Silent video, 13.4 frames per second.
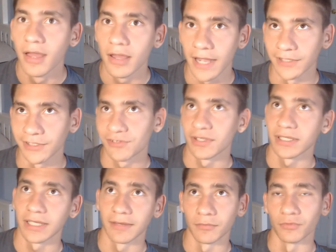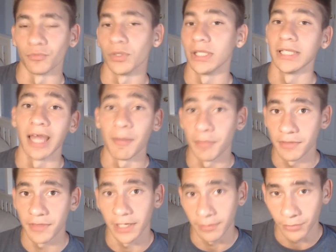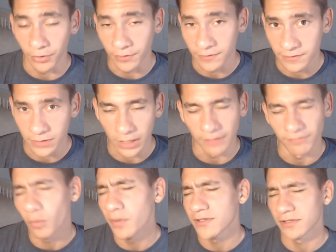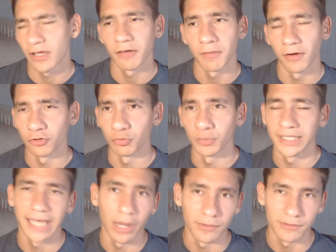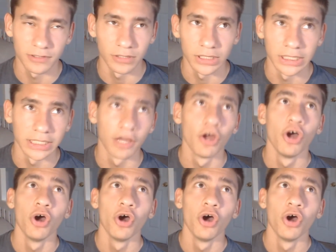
I just think I'm a really empathetic person, and I've always thought about doing counseling